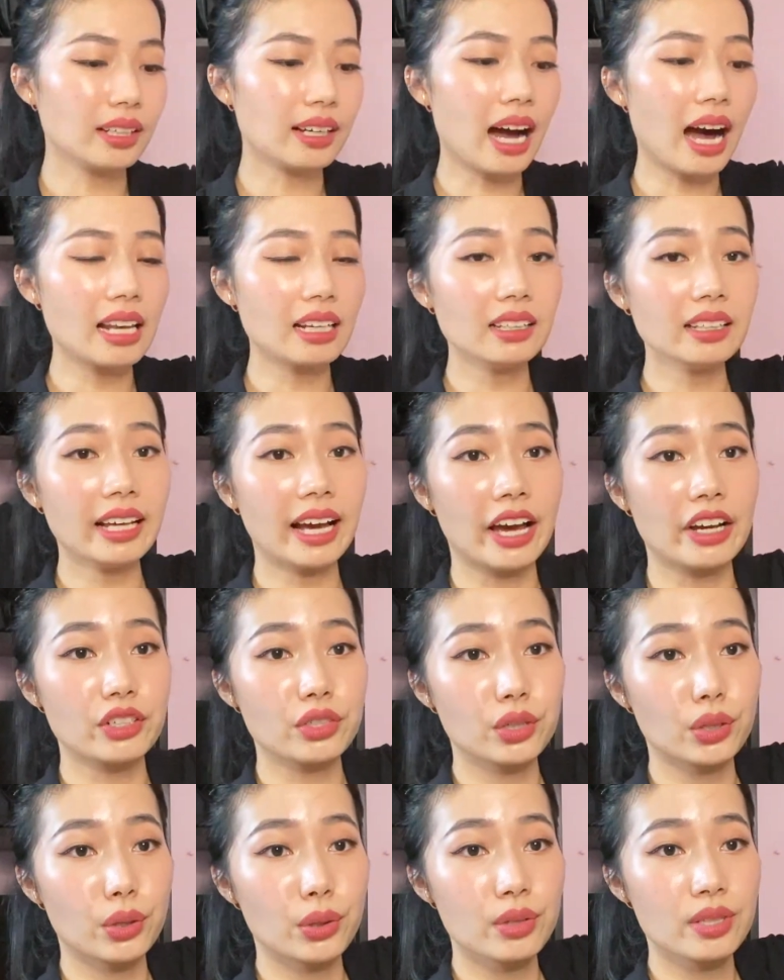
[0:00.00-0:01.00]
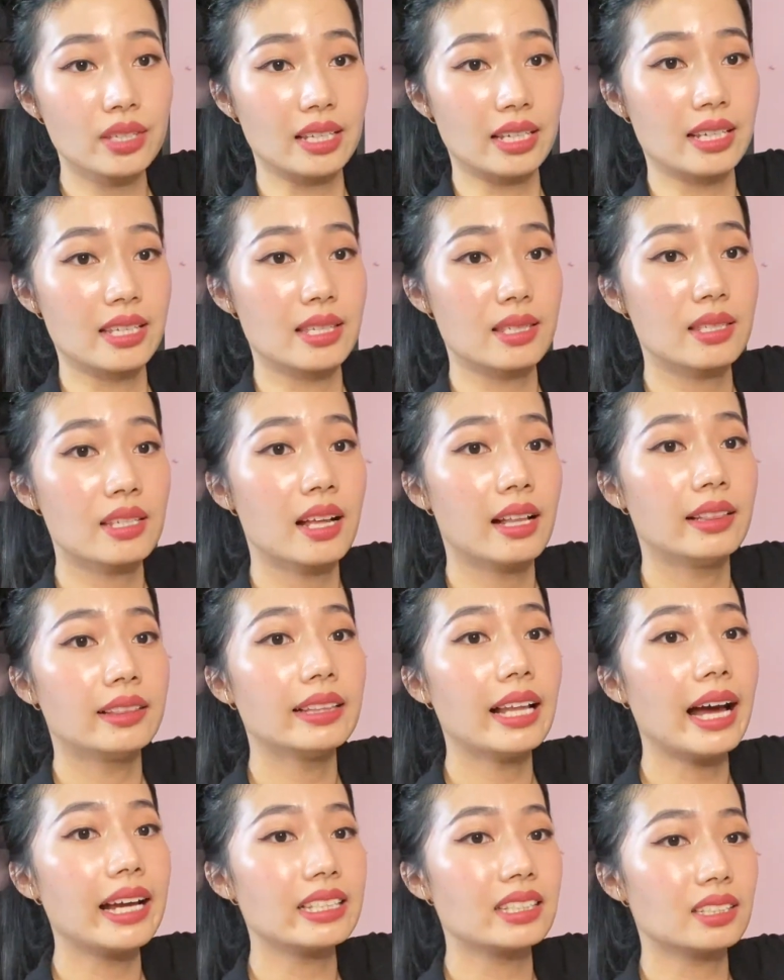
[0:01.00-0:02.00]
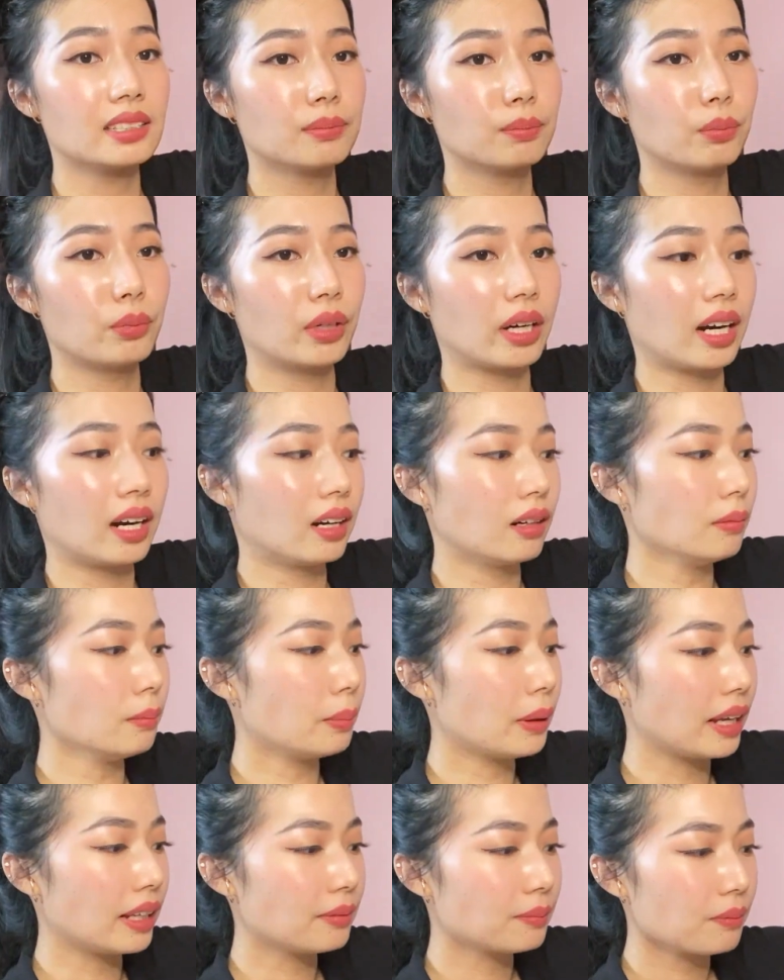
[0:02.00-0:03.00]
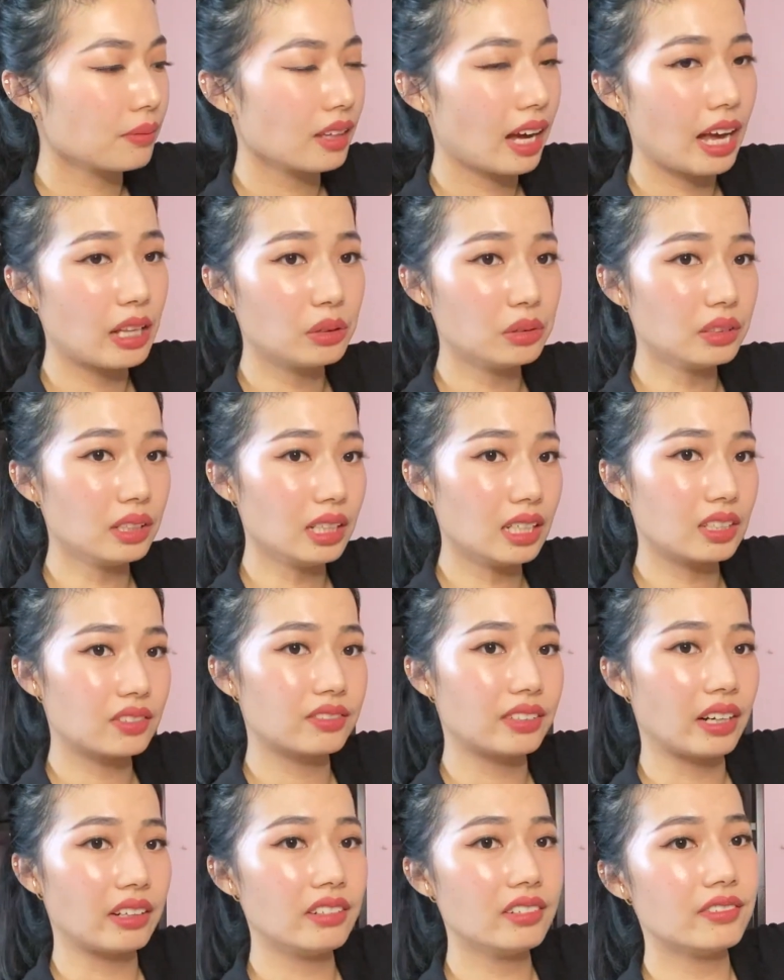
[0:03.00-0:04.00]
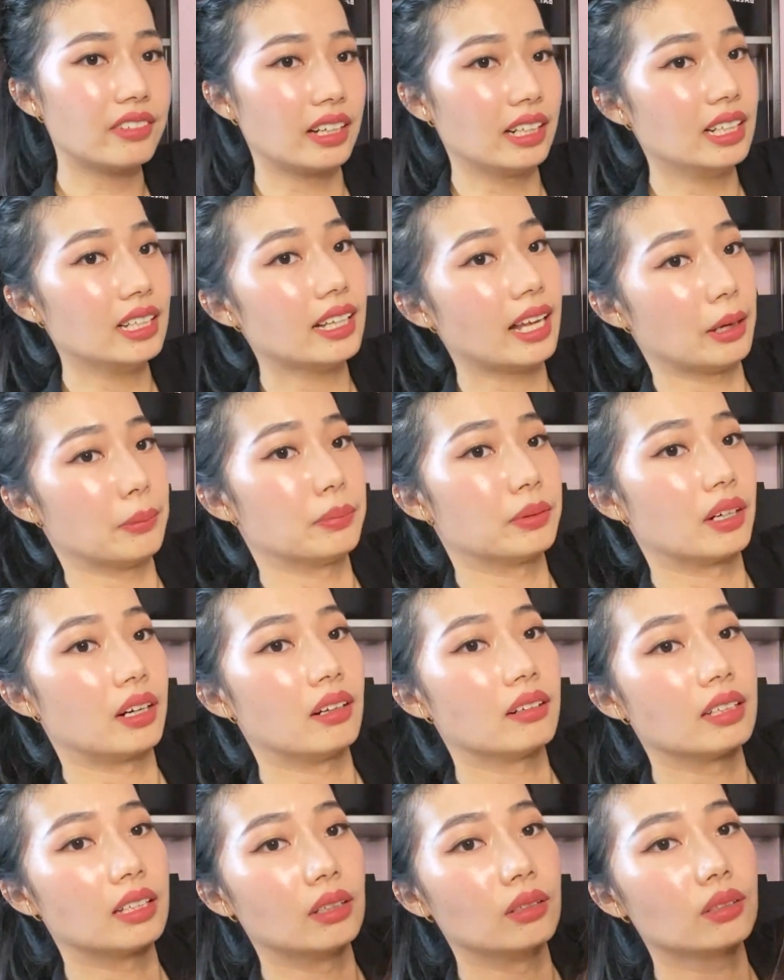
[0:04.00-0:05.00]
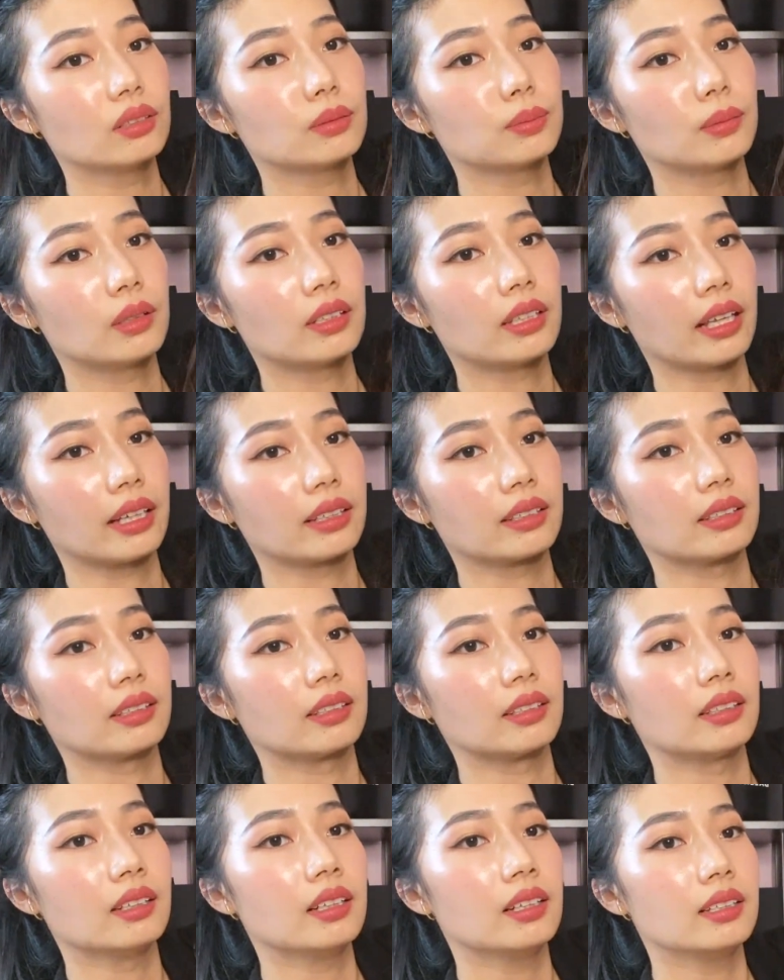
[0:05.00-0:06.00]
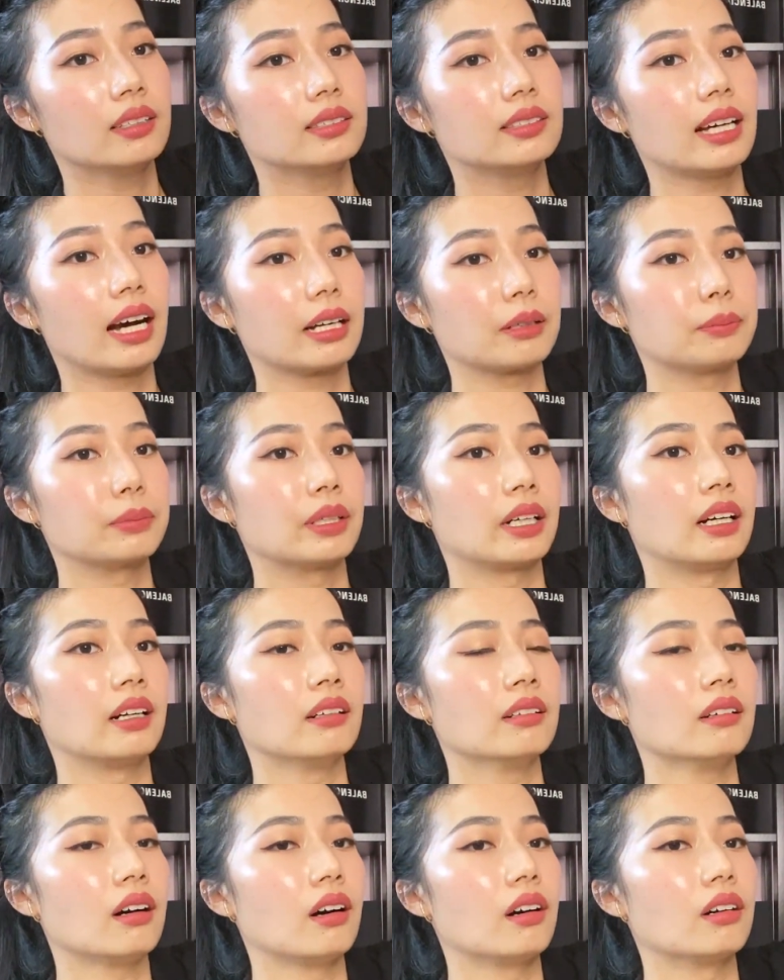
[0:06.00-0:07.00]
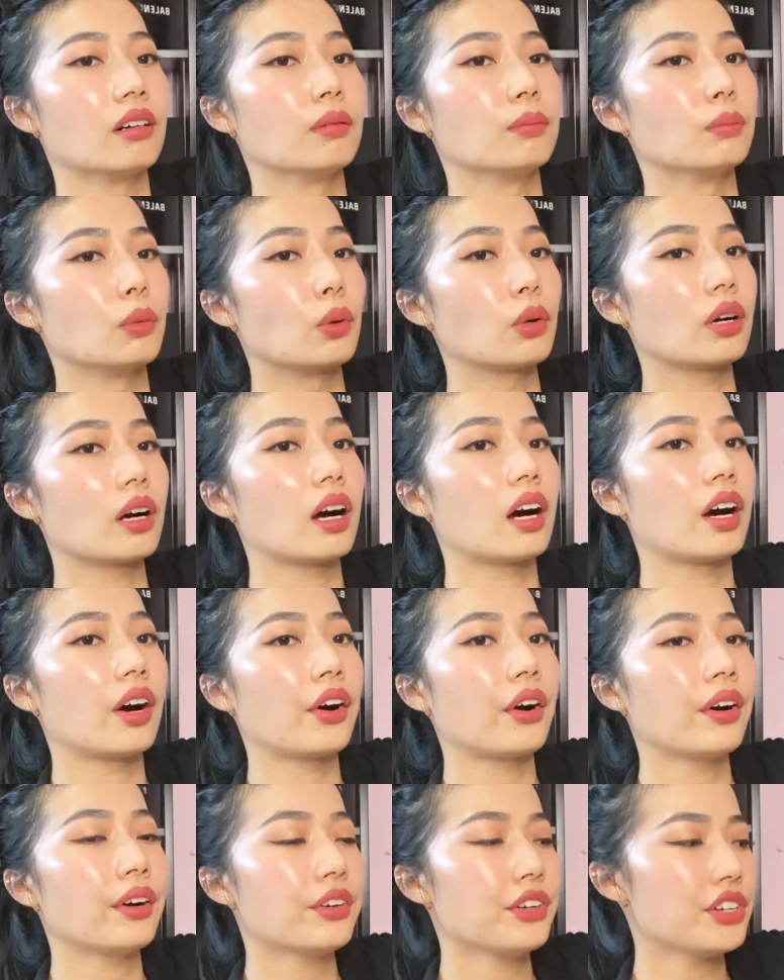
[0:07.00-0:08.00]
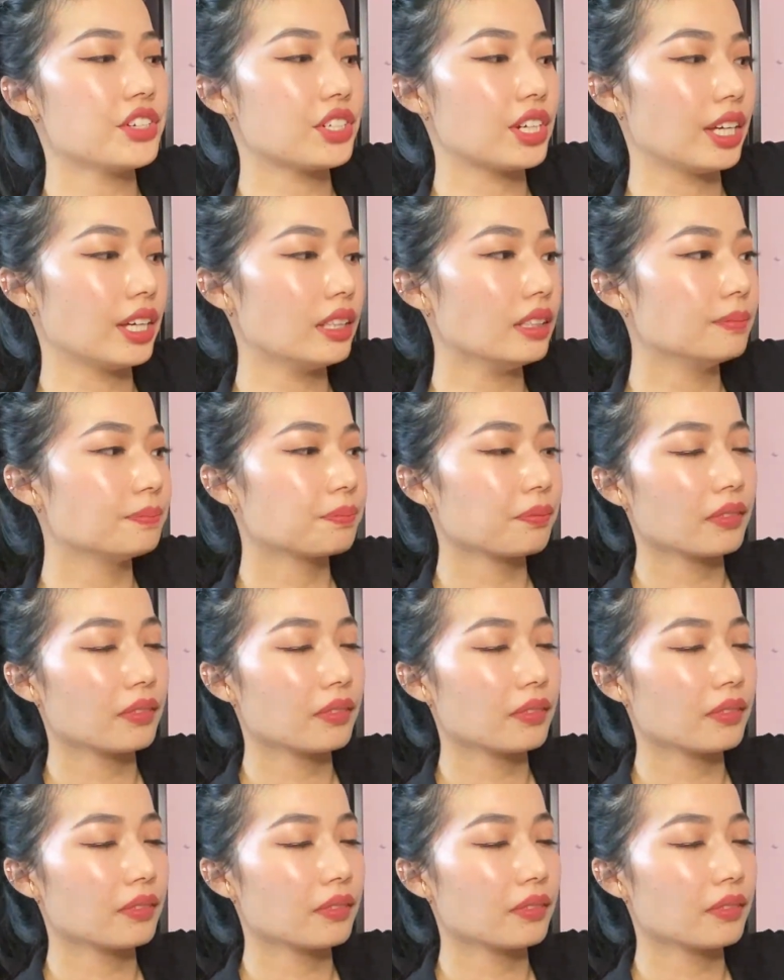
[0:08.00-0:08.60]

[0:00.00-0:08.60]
color that I chose is light brown, but I don't think it's very light brown. It looks more like a dark brown or mocha shade.